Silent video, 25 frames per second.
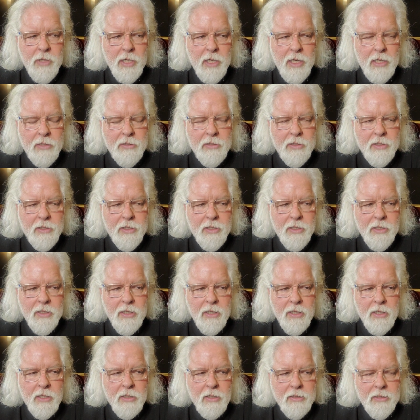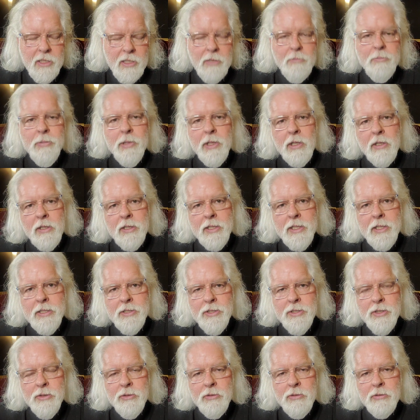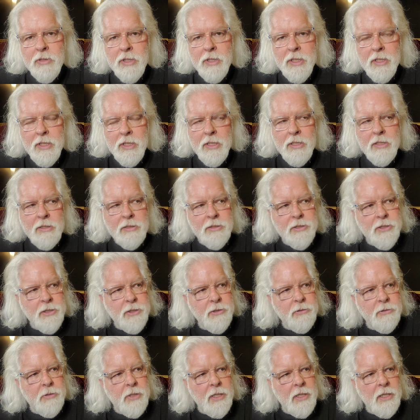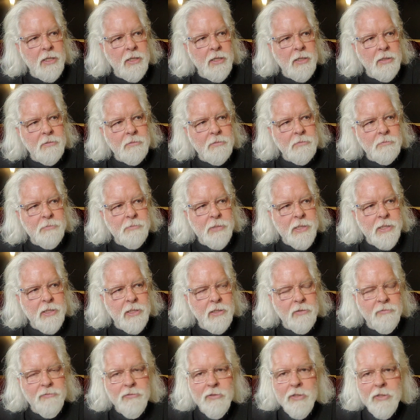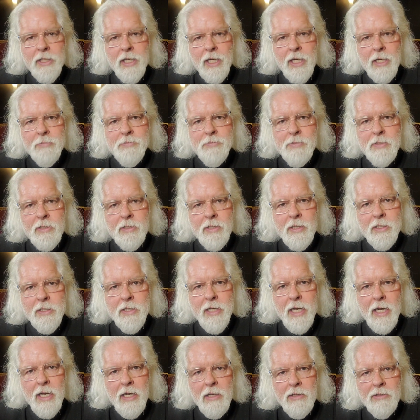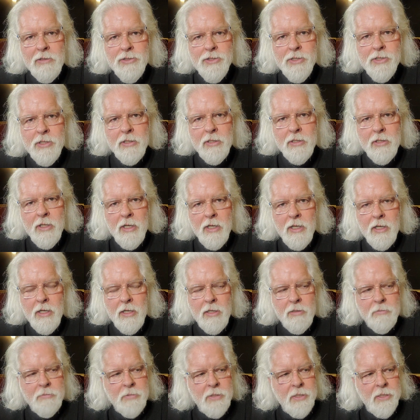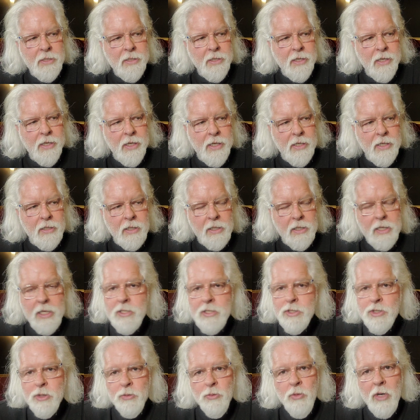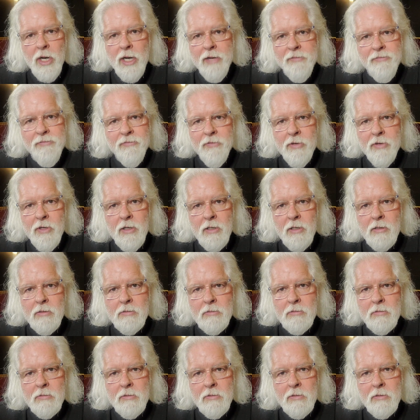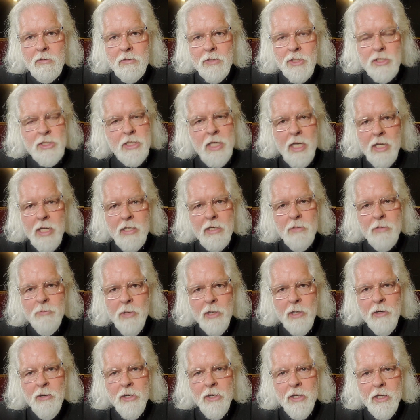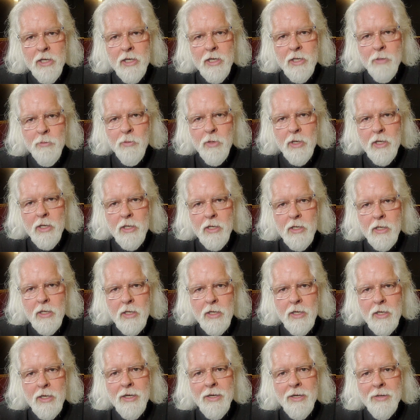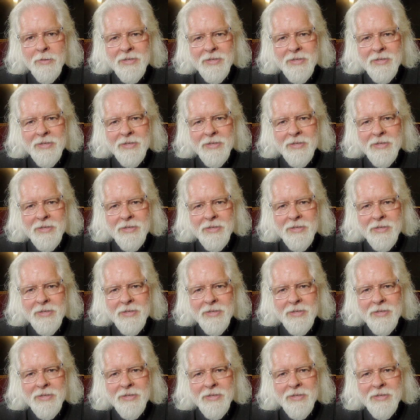had the ability to be there for the ups and the downs, and I guess your wife decided to marry you anyway.